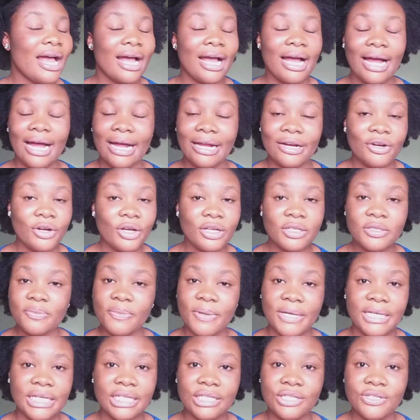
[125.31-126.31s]
cannot
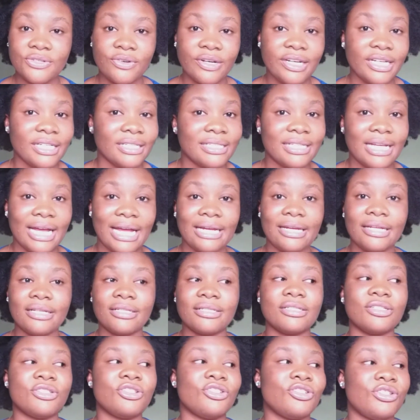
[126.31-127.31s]
penetrate and it
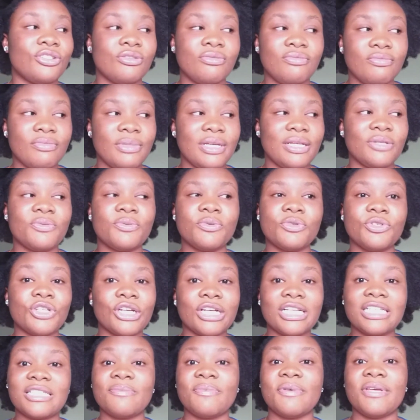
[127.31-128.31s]
is it will
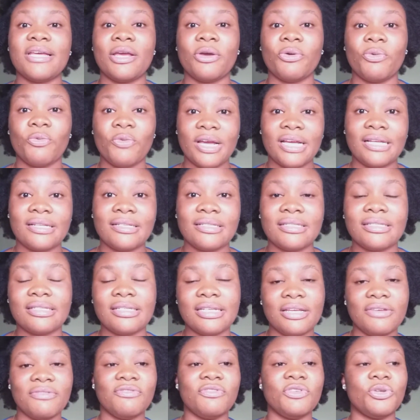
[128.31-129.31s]
just be a waste
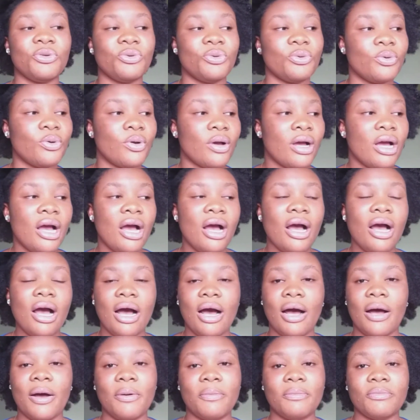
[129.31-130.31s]
if you
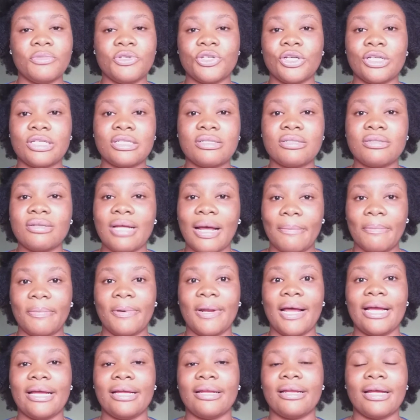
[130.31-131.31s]
um, just
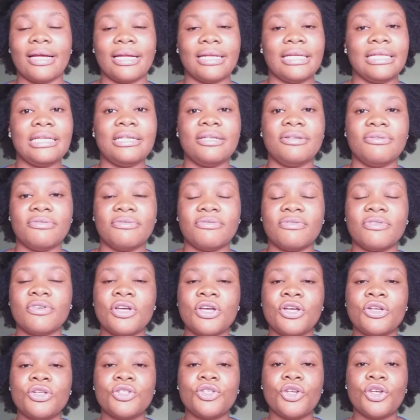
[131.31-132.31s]
apply it and leave.
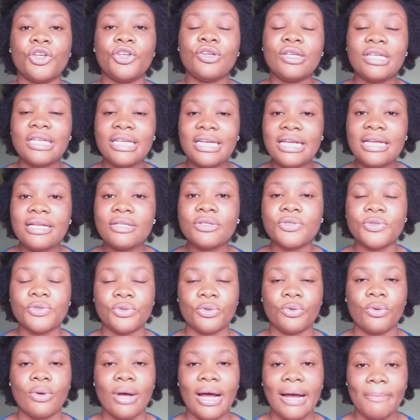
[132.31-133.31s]
So you need
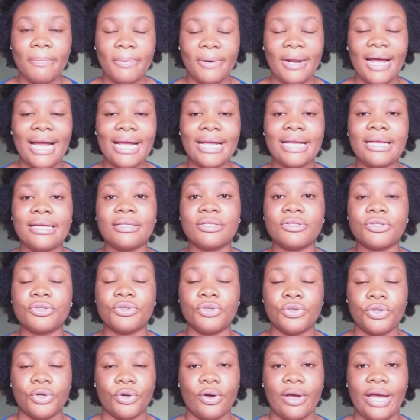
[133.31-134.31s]
to apply heat
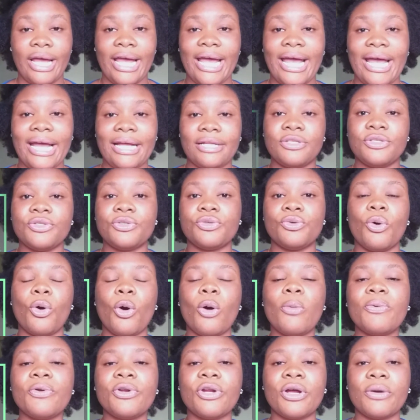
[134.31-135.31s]
to your hair to
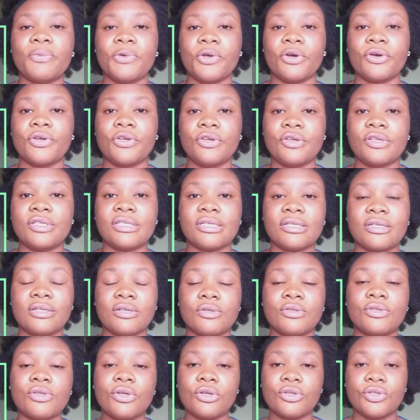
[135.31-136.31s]
open up your
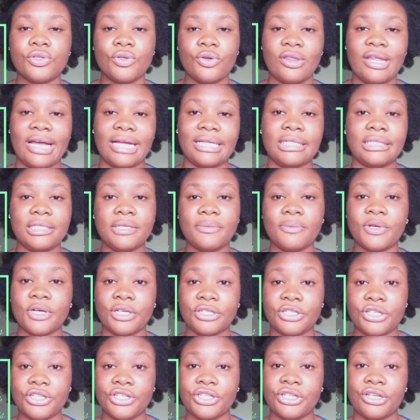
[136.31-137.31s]
cuticles so that the deep
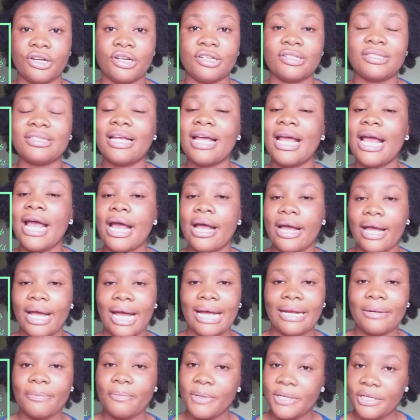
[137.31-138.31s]
conditioners
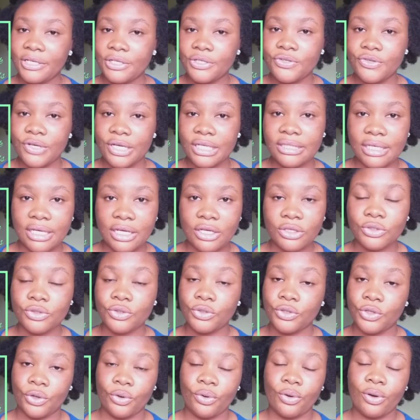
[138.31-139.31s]
can penetrate
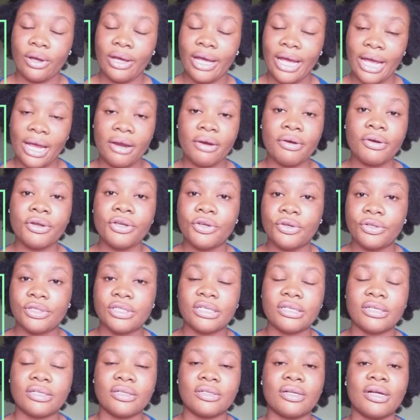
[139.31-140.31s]
into your hair
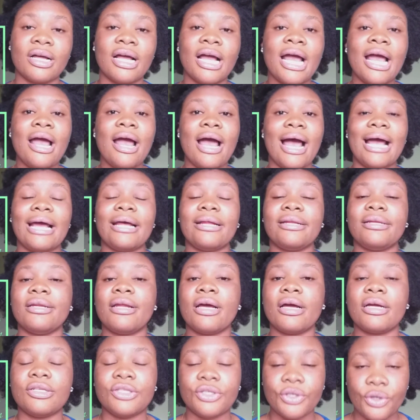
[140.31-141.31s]
cuticle and
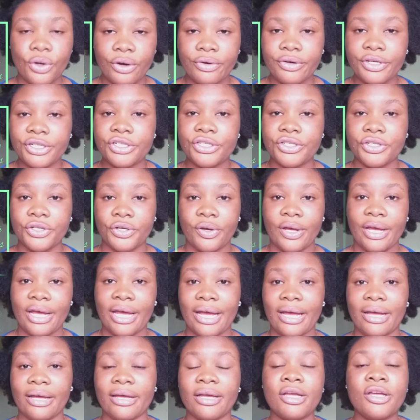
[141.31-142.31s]
nourish your
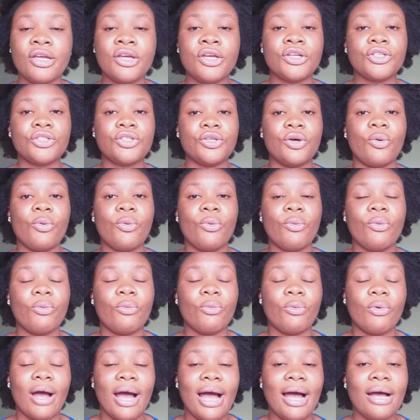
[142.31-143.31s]
hair. So
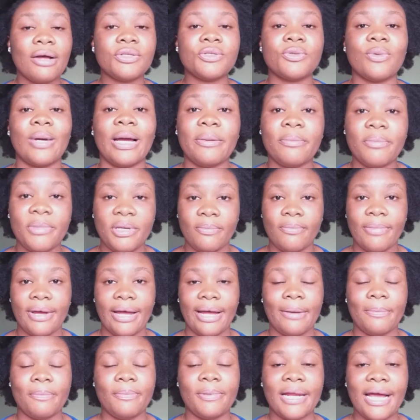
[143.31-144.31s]
how do I mean by
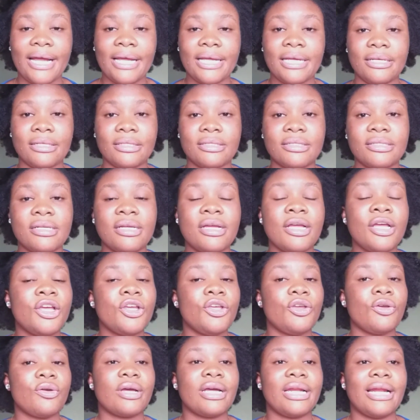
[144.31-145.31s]
apply heat?
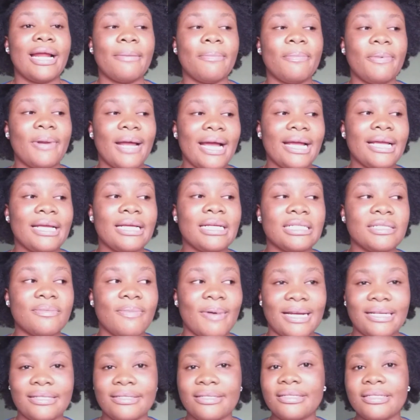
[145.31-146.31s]
You can apply heat
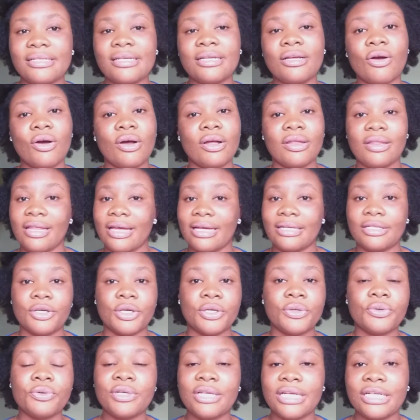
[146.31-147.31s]
by sitting under the
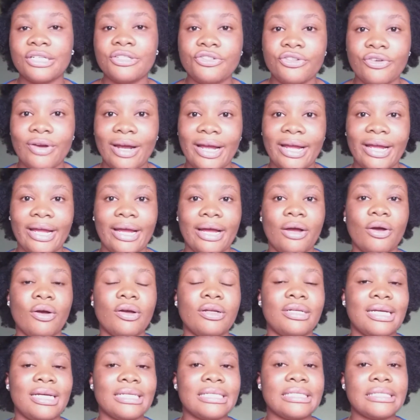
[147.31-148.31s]
hooded dryer,
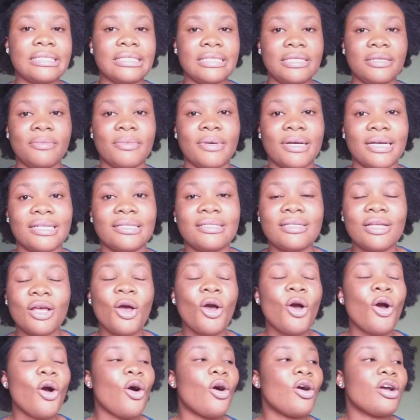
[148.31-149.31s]
under steamers,
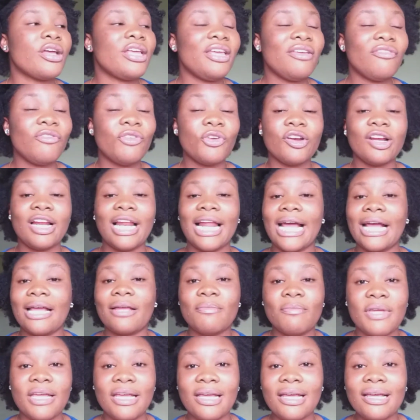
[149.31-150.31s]
or if you're like
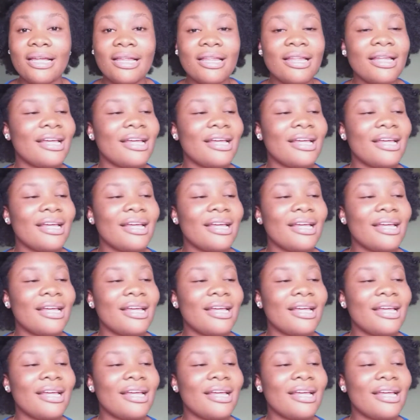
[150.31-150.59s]
me